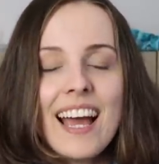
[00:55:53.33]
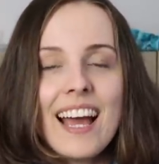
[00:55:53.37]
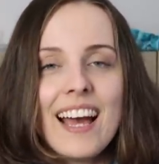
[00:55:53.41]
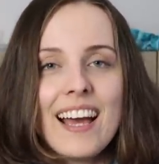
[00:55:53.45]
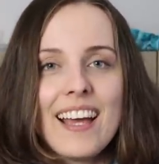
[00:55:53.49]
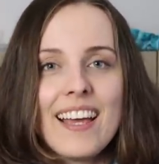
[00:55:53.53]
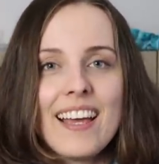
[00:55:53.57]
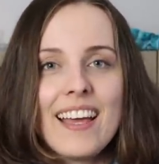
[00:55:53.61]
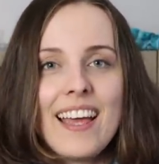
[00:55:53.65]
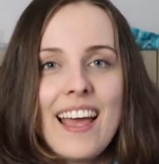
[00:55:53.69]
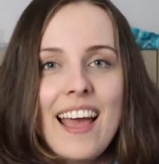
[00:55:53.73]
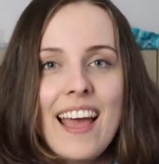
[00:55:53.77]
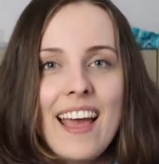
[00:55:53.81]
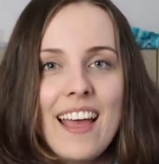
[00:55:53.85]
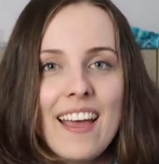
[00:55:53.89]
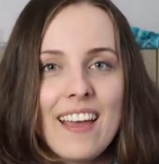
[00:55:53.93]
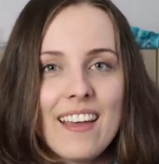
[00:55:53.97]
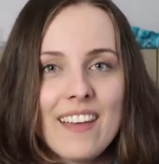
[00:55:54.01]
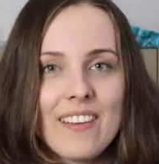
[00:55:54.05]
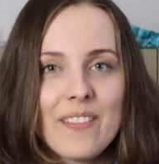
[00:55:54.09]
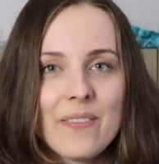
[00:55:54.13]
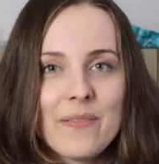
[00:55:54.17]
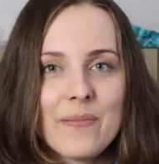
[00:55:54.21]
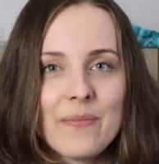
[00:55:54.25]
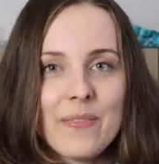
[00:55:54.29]
Uh,
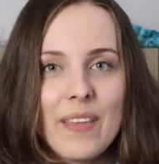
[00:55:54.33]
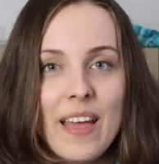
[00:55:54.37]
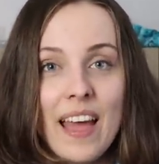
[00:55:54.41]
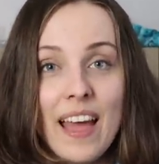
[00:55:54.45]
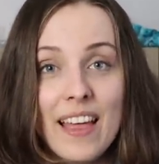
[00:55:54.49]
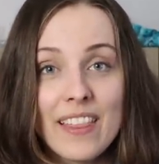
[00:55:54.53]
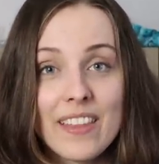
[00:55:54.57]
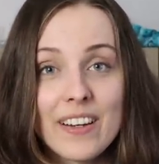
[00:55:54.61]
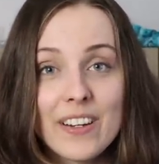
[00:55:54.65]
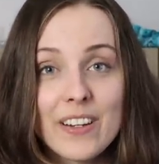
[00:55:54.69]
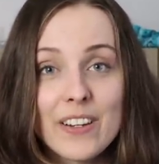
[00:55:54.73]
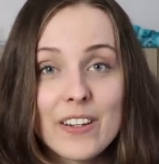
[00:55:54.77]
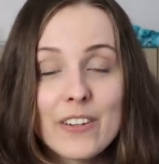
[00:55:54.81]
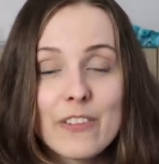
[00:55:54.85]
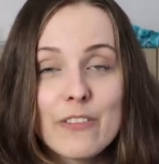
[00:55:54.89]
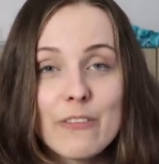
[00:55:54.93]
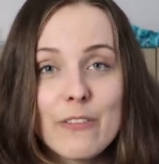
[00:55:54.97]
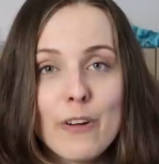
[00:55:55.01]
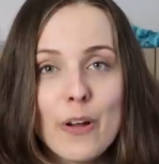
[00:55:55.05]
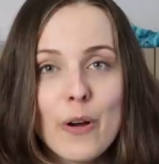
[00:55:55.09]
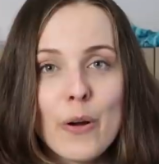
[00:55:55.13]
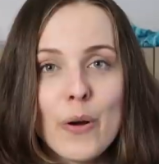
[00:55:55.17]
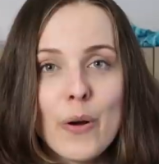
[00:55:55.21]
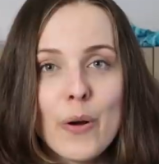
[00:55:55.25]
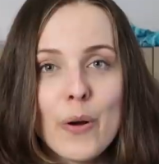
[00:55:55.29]
Heather
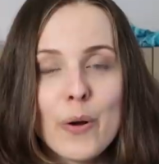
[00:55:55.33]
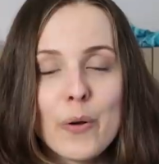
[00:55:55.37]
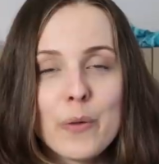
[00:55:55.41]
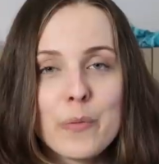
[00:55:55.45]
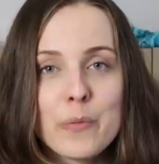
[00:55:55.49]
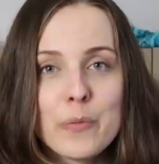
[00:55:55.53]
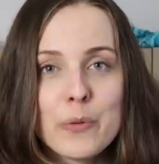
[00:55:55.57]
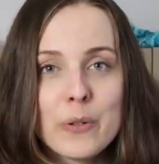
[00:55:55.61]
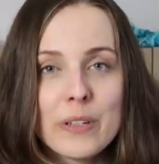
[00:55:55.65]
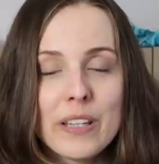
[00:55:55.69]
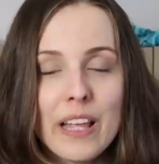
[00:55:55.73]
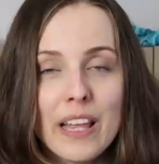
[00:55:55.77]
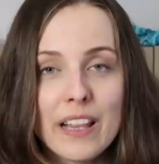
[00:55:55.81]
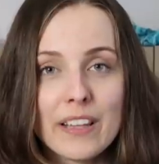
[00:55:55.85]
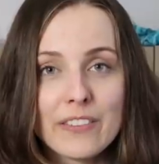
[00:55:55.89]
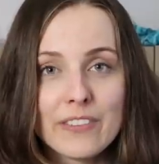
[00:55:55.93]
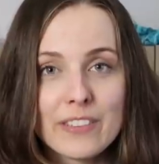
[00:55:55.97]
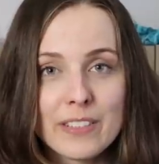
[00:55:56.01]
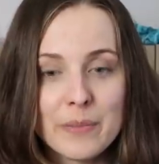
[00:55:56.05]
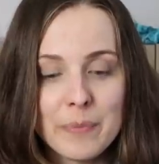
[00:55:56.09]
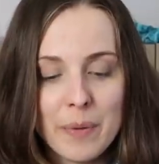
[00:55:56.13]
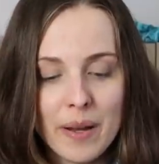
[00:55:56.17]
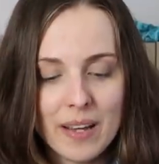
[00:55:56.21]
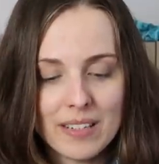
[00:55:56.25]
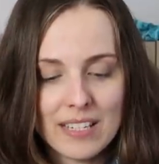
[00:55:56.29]
from Woolly
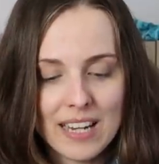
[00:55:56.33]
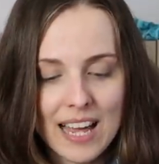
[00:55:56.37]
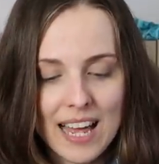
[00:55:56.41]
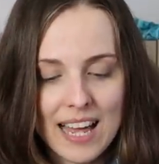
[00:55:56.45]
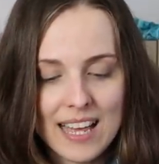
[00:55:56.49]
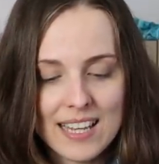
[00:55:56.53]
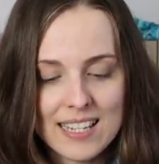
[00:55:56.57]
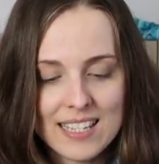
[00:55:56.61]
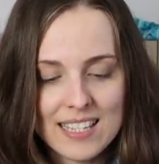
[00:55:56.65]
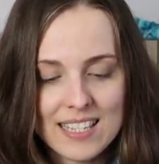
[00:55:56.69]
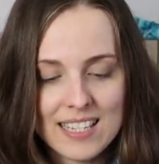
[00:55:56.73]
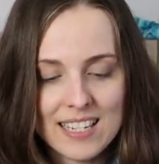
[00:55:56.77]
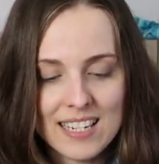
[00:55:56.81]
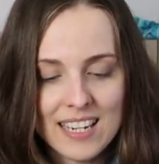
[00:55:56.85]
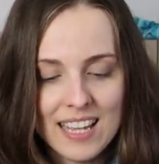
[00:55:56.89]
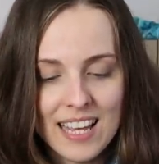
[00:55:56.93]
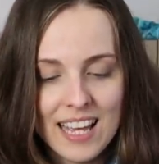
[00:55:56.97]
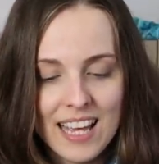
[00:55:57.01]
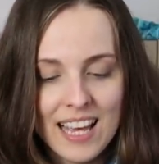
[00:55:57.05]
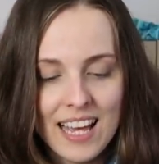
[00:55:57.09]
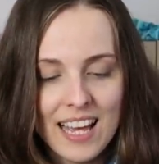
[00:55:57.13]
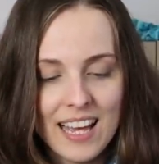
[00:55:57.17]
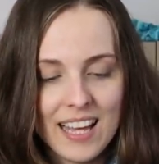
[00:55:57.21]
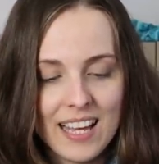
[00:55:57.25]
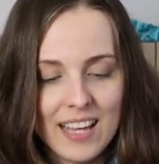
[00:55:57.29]
Elephant Podcast,
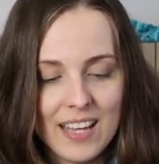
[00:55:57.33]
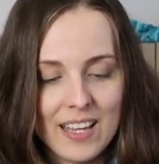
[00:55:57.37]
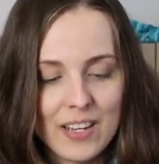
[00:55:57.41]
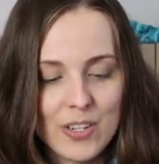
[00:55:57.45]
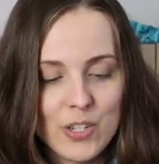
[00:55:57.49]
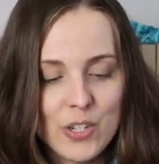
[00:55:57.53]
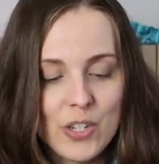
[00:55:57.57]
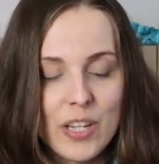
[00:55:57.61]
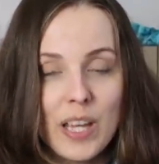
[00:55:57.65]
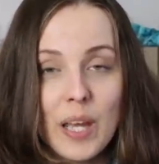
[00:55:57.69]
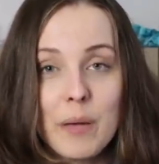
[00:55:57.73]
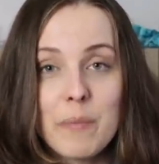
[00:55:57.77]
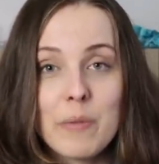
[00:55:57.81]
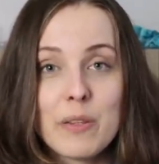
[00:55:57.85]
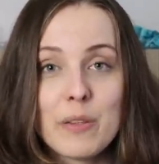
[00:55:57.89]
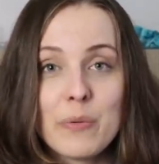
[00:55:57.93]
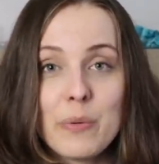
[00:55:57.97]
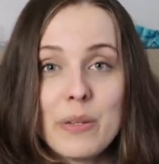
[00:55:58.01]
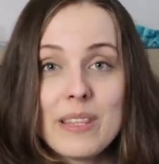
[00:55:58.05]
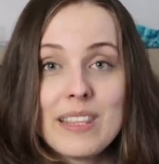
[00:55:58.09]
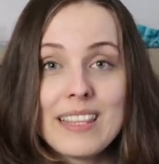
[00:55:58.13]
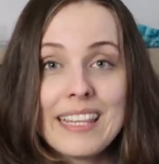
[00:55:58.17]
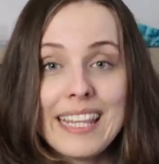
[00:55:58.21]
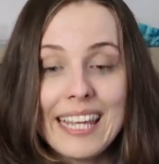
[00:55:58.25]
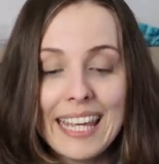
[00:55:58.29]
uh, she came in
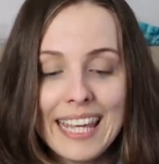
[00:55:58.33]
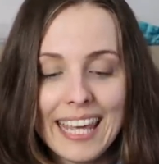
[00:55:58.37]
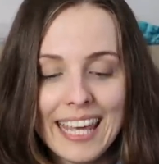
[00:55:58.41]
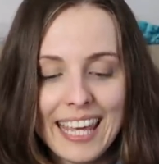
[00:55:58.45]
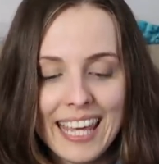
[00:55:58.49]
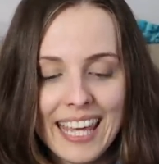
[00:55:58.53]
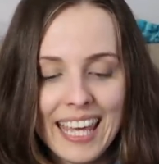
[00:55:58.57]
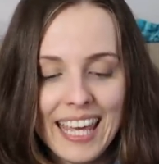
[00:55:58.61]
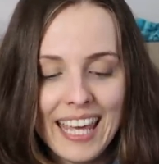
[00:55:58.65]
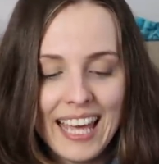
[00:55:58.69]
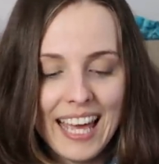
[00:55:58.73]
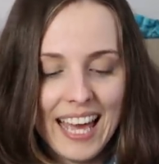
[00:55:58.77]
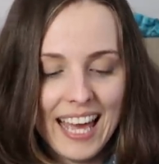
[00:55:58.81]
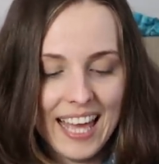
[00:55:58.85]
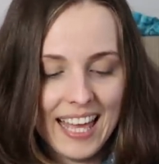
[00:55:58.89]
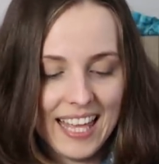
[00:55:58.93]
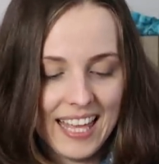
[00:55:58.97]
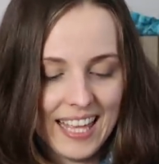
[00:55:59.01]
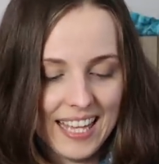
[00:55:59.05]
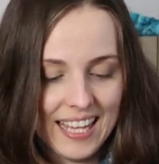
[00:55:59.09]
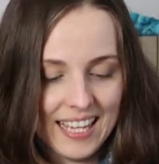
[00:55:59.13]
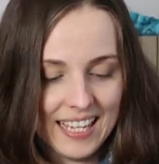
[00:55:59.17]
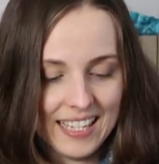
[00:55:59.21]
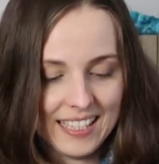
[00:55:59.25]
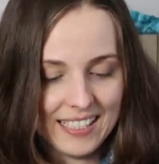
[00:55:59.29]
with Nikki
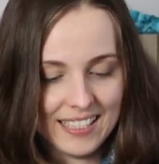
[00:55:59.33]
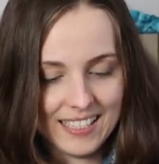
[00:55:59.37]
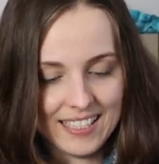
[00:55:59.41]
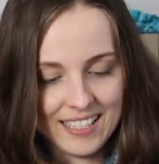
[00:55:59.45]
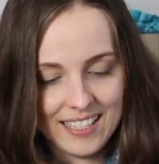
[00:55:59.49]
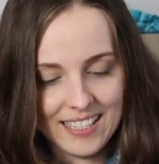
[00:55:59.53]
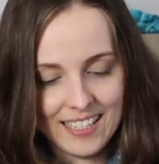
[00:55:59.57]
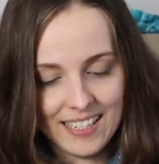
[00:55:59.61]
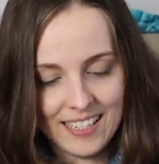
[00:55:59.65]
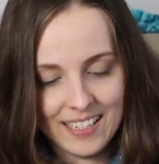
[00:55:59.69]
and